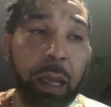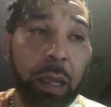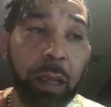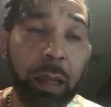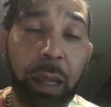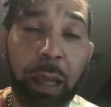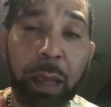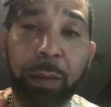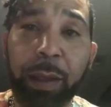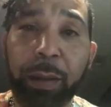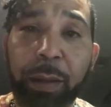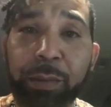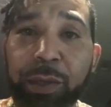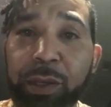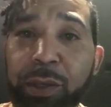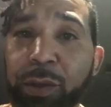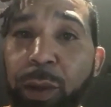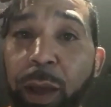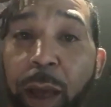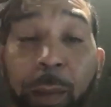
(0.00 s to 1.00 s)
Yeah, I'm
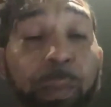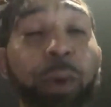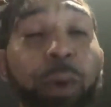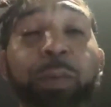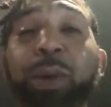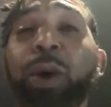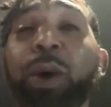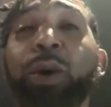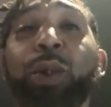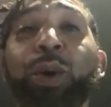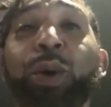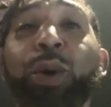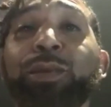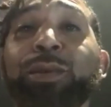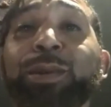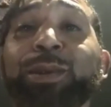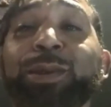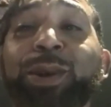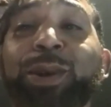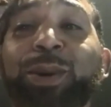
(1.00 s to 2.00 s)
gonna be all
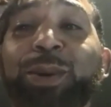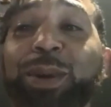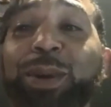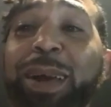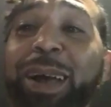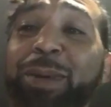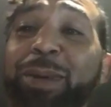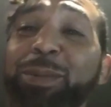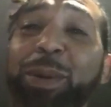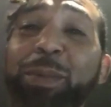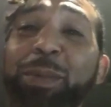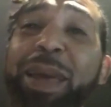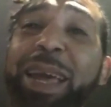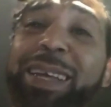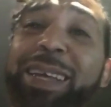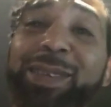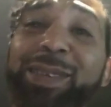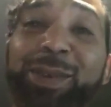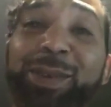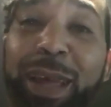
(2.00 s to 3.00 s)
over. So I'm gonna make
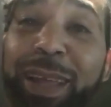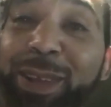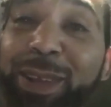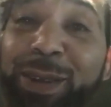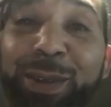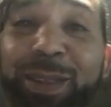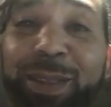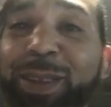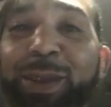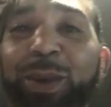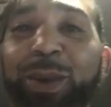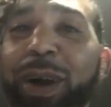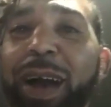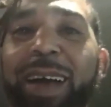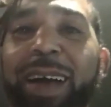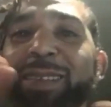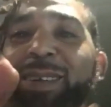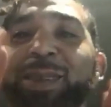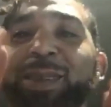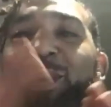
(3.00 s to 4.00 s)
it so that you don't
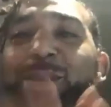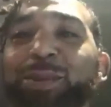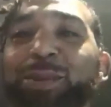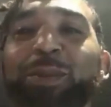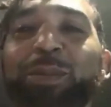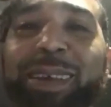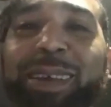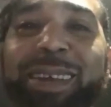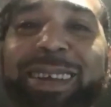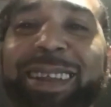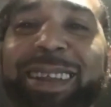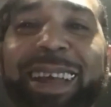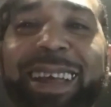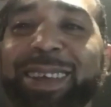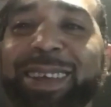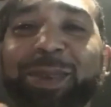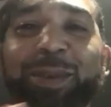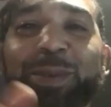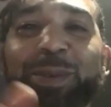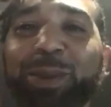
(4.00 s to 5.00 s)
have to look for me. Like
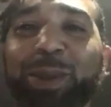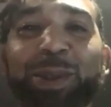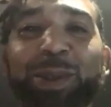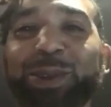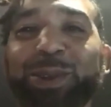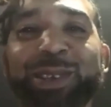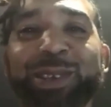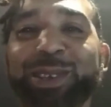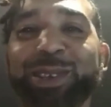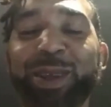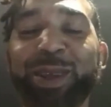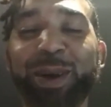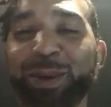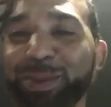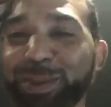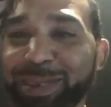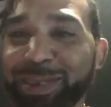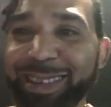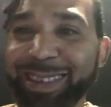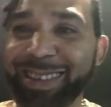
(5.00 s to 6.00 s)
you'll just know.
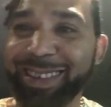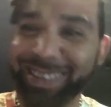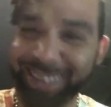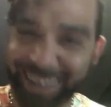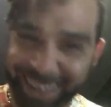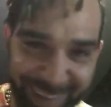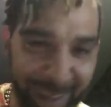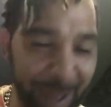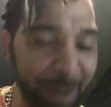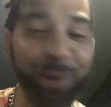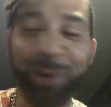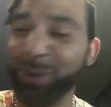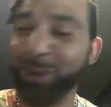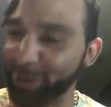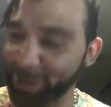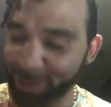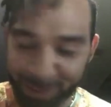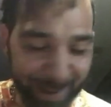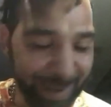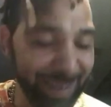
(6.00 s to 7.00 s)
That's how we're
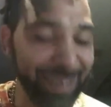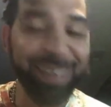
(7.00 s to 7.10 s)
gonna do it.